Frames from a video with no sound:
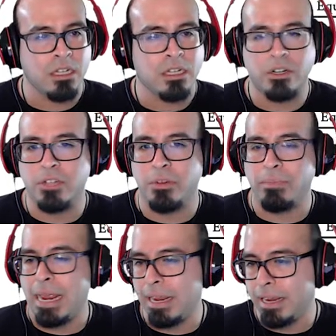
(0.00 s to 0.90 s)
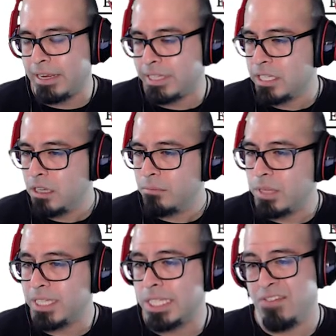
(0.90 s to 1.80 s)
Kurt's Fit Pants.
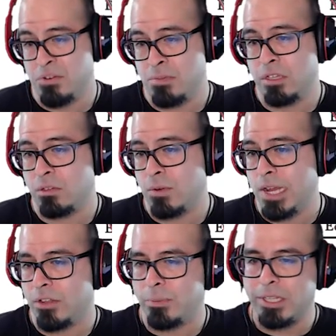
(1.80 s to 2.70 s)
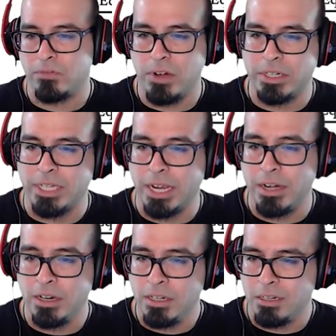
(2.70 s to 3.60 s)
+7 muscle. Wow, these pants are very
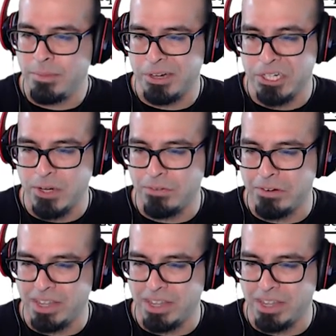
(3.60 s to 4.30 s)
tight to better show off your